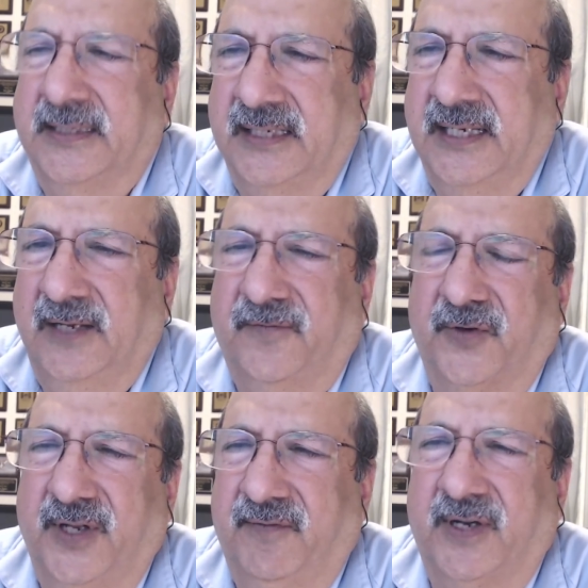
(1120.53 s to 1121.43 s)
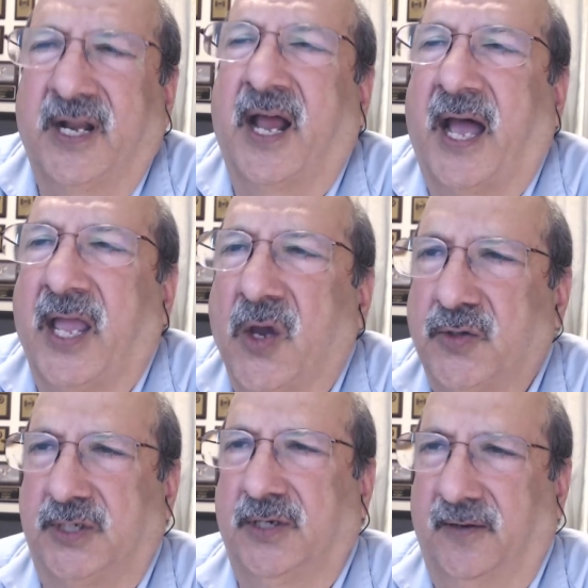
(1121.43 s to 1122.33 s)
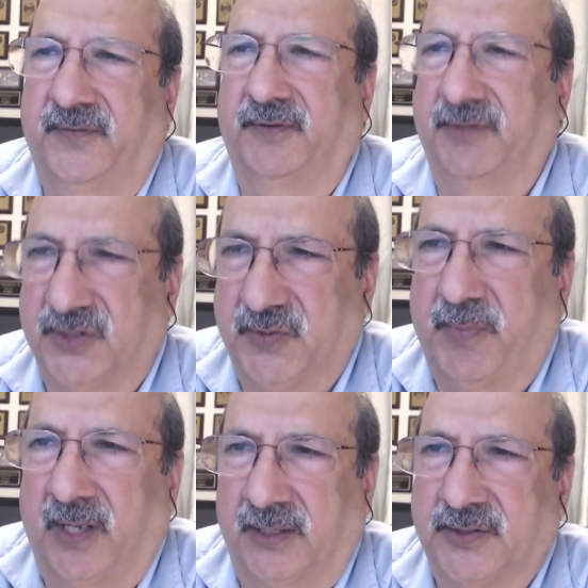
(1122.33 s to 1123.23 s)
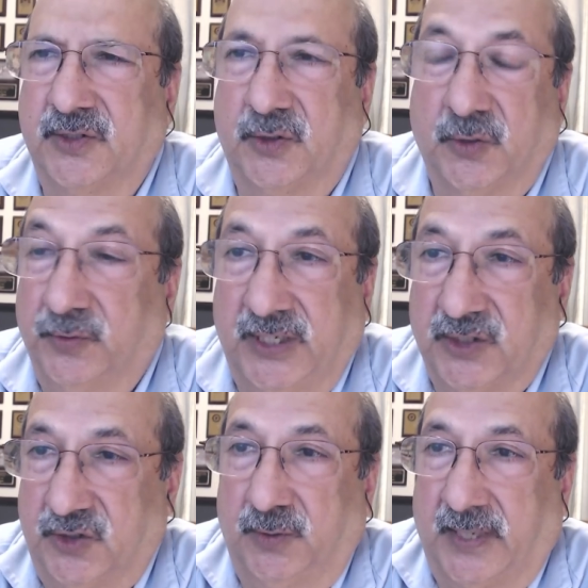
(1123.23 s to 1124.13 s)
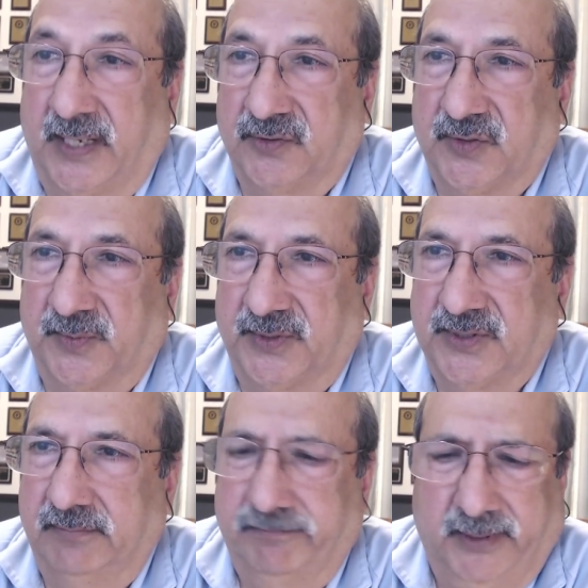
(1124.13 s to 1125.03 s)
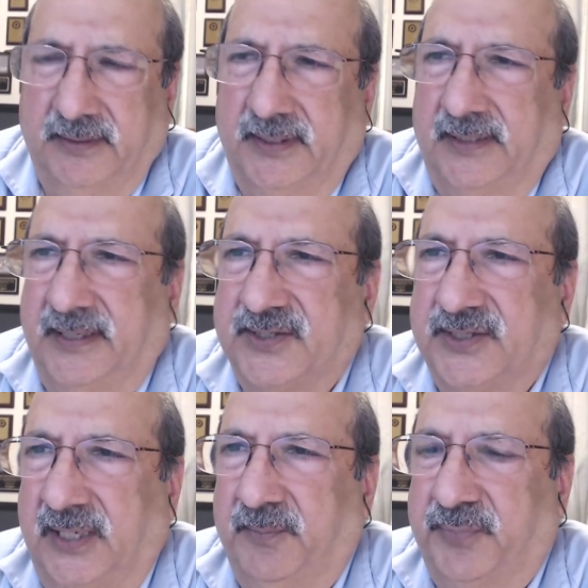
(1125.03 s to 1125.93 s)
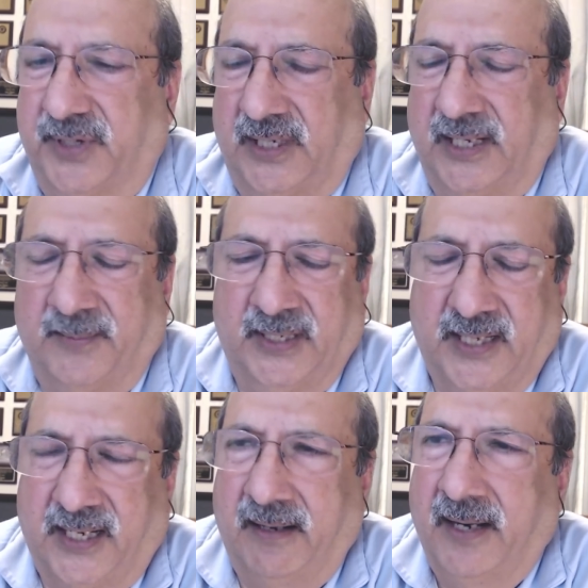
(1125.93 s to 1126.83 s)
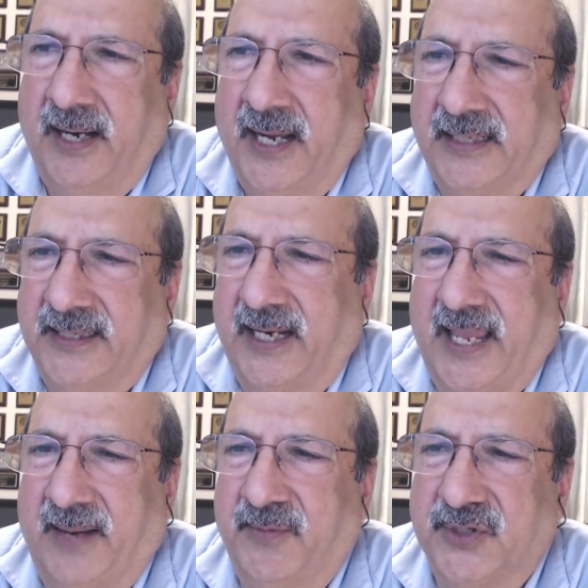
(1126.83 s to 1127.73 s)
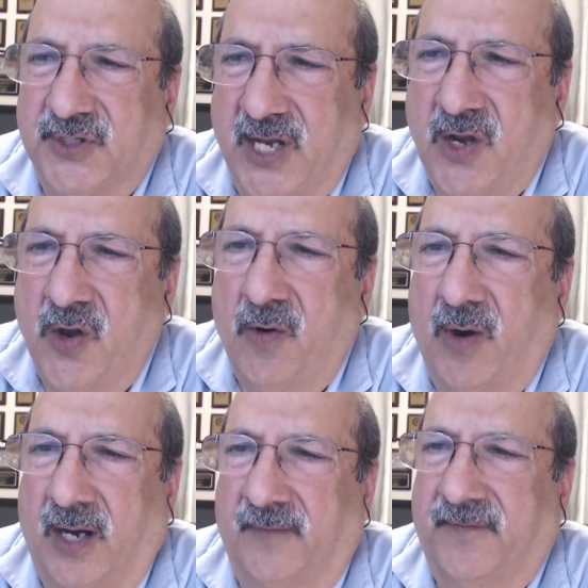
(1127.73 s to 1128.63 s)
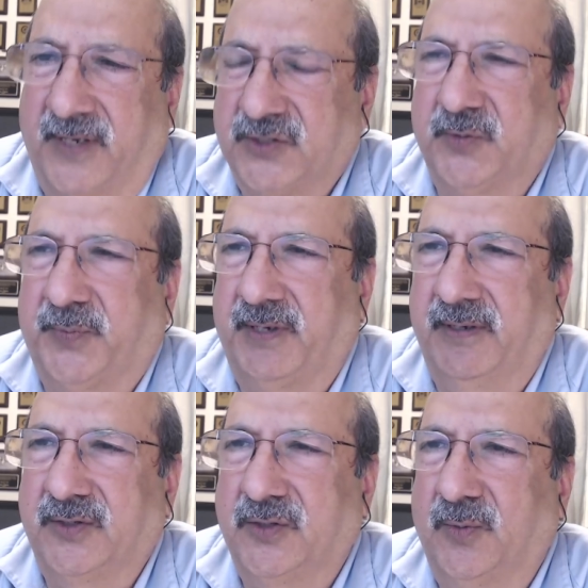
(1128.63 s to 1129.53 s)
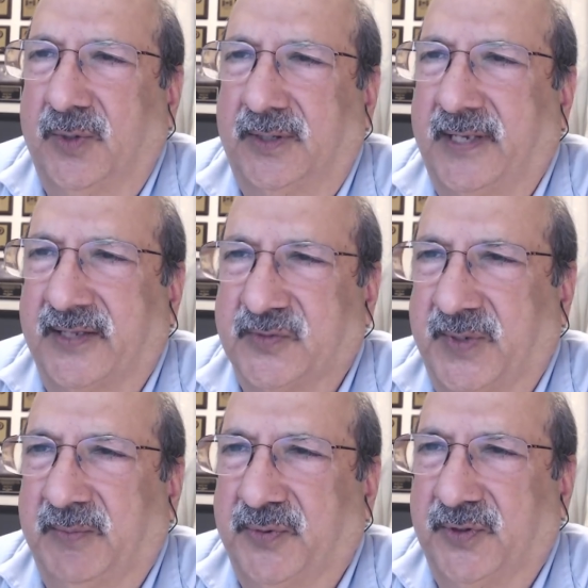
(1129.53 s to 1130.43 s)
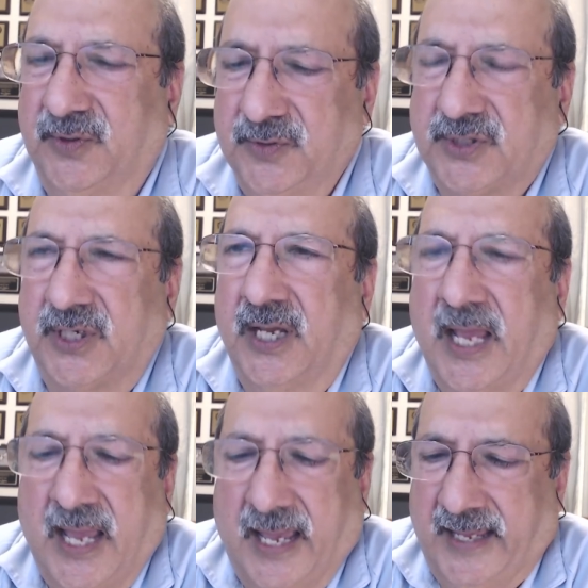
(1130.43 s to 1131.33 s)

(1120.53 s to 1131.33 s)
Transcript: and the need for even an iota of a response to these two announcements. They're, they're sitting pretty. I mean, their their cameras they know are far superior to what has been produced,